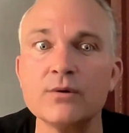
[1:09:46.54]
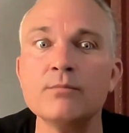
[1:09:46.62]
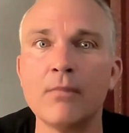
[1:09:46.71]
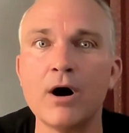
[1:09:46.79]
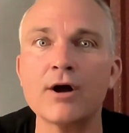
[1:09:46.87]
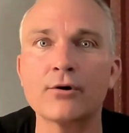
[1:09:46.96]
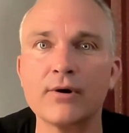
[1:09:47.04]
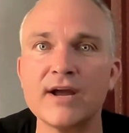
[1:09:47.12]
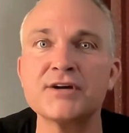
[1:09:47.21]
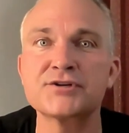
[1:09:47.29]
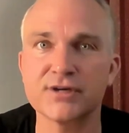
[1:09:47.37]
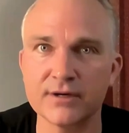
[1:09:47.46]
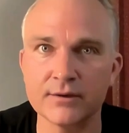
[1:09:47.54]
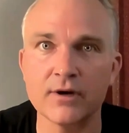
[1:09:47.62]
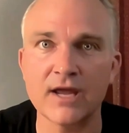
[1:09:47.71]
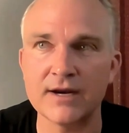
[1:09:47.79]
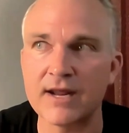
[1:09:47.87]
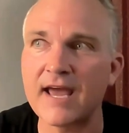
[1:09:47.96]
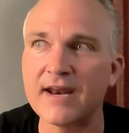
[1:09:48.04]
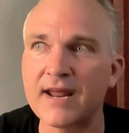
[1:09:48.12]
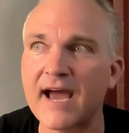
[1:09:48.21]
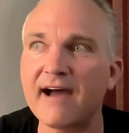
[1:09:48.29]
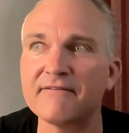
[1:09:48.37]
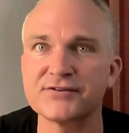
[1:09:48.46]
moderation and and
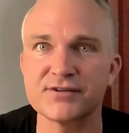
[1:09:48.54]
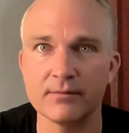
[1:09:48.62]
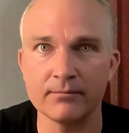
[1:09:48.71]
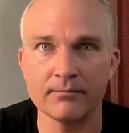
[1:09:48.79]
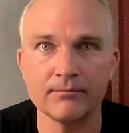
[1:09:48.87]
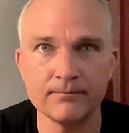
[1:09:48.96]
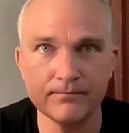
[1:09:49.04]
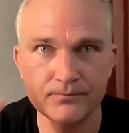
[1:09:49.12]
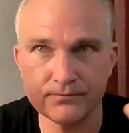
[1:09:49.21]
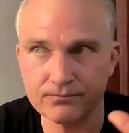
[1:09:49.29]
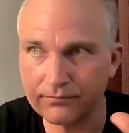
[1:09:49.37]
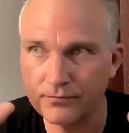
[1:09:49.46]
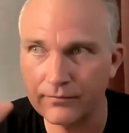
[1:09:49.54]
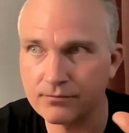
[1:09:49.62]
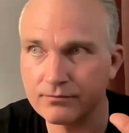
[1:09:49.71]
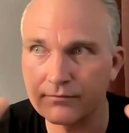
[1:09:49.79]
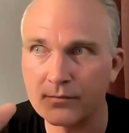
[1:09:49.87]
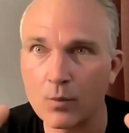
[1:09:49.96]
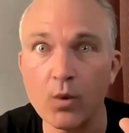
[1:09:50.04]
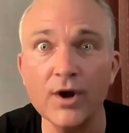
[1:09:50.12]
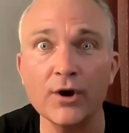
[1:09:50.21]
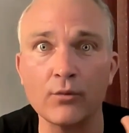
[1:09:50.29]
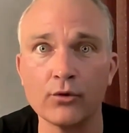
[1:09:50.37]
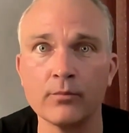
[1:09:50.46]
have some
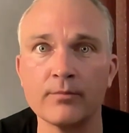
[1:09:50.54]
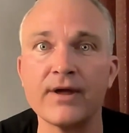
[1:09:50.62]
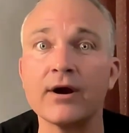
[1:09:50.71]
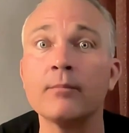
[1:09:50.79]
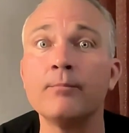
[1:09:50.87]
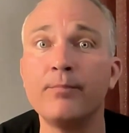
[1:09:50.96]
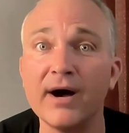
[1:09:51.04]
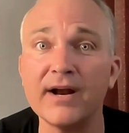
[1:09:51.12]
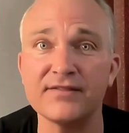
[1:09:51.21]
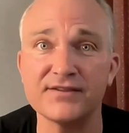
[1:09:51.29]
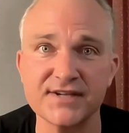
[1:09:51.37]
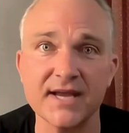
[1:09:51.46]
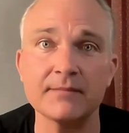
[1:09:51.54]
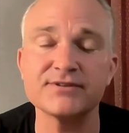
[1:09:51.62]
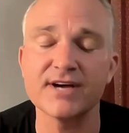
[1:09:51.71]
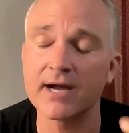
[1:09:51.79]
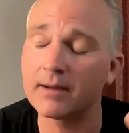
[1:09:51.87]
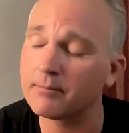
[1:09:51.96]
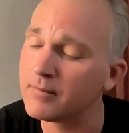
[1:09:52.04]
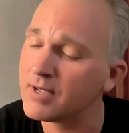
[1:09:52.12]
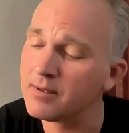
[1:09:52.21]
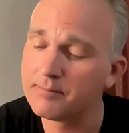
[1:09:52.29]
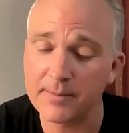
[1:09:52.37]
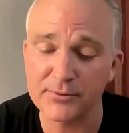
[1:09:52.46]
wiggle room there, but at the same time,
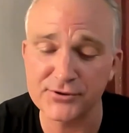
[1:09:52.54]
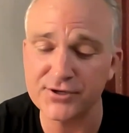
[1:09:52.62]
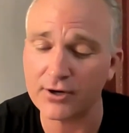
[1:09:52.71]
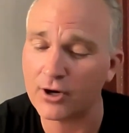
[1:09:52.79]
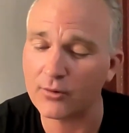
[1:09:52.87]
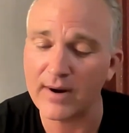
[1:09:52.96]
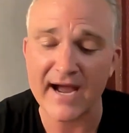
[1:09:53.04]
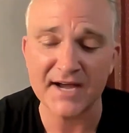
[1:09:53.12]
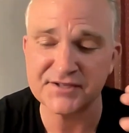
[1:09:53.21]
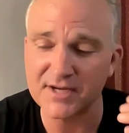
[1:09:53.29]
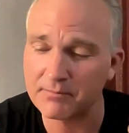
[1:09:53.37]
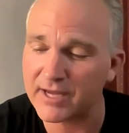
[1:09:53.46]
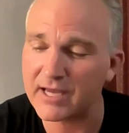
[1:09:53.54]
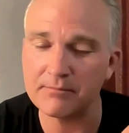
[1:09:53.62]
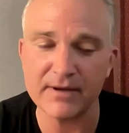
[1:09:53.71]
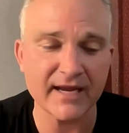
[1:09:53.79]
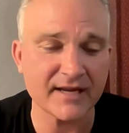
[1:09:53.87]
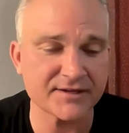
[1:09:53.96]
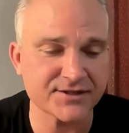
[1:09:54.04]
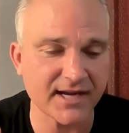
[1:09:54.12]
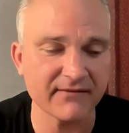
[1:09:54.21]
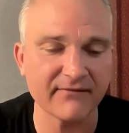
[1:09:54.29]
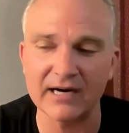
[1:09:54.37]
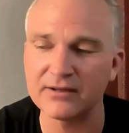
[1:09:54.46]
people start harassing, being mean,
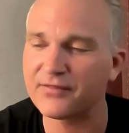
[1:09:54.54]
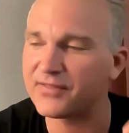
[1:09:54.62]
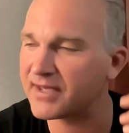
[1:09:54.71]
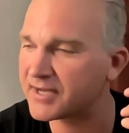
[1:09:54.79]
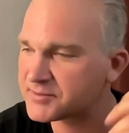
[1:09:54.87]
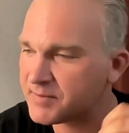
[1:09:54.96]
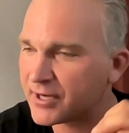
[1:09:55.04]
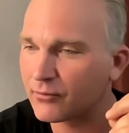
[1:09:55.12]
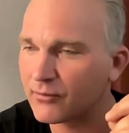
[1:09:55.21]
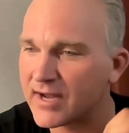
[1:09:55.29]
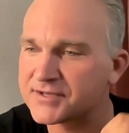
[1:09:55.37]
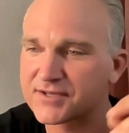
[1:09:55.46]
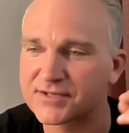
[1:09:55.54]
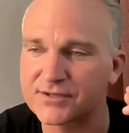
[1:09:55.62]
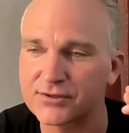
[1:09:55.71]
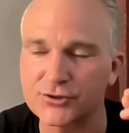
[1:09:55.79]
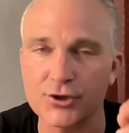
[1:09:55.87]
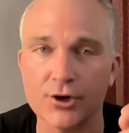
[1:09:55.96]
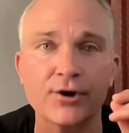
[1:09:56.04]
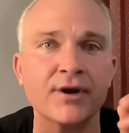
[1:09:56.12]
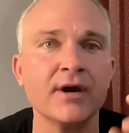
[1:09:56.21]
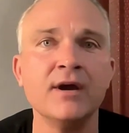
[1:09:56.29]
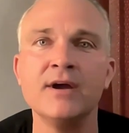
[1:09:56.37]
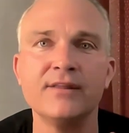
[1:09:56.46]
saying violent things, being a racist jerk,
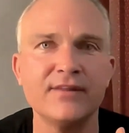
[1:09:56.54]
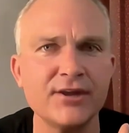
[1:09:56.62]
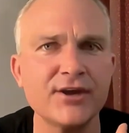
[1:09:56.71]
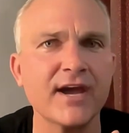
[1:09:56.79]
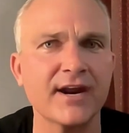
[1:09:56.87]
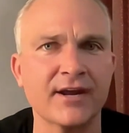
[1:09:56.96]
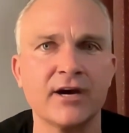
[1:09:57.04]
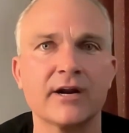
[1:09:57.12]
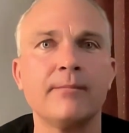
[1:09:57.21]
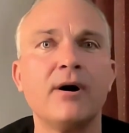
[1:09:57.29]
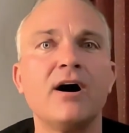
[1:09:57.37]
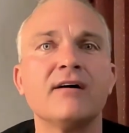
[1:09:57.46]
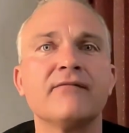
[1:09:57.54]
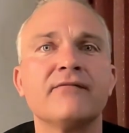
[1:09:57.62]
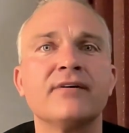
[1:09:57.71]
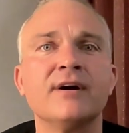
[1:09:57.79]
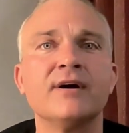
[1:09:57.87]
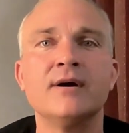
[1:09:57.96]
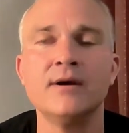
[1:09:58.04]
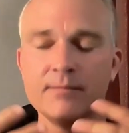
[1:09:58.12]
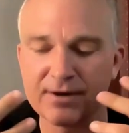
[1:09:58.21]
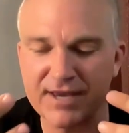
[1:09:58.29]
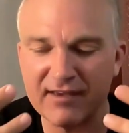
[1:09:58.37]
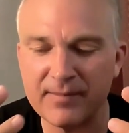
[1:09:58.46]
then you got to cut them off.
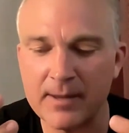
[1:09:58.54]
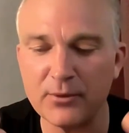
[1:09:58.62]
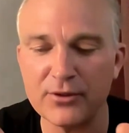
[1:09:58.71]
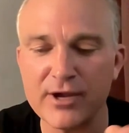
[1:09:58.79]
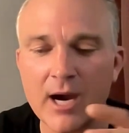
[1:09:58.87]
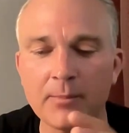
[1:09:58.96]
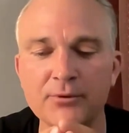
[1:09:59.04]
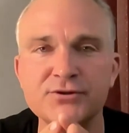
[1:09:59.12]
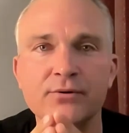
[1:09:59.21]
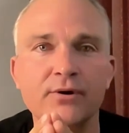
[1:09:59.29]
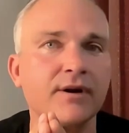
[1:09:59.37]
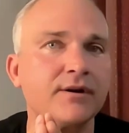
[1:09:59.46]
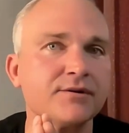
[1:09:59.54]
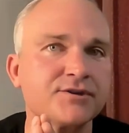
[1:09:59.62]
but give people the opportunity to